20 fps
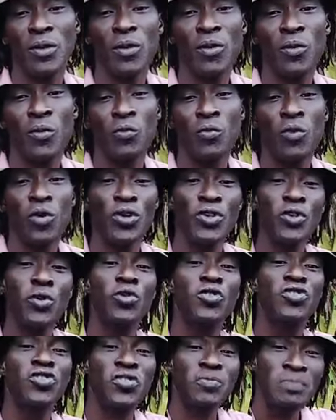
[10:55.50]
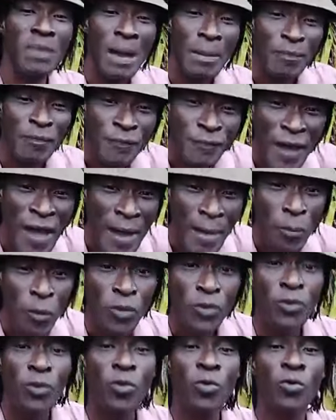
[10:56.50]
you know where you go to map
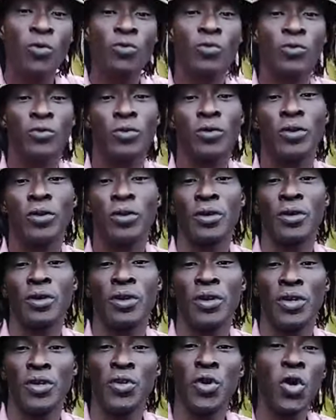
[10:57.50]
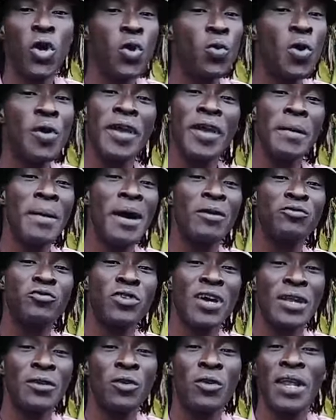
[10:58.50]
farm on your own you not go worry
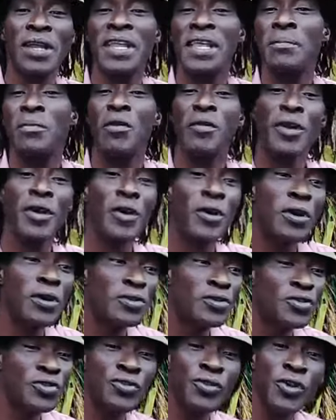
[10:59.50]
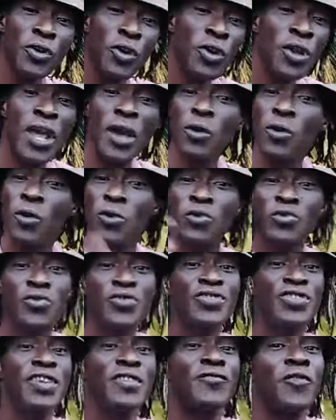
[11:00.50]
about another neighboring country or other
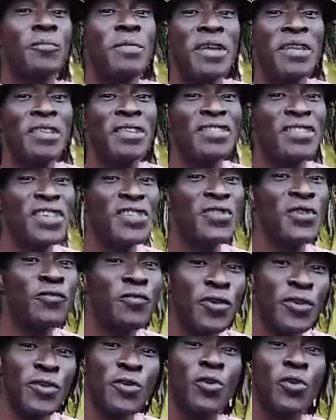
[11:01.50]
countries then for make decision